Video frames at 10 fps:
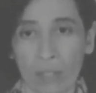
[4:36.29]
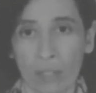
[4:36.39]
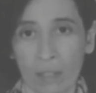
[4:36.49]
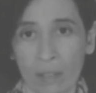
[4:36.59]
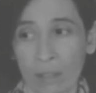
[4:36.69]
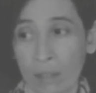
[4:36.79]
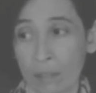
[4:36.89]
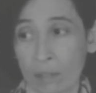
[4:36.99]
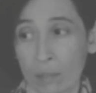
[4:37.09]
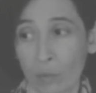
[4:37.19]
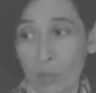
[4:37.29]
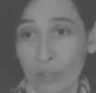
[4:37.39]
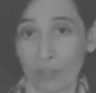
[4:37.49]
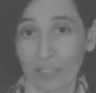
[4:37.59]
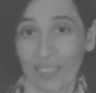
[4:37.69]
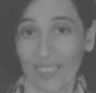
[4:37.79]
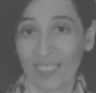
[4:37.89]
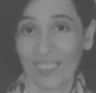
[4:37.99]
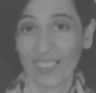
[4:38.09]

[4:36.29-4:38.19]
and in one of the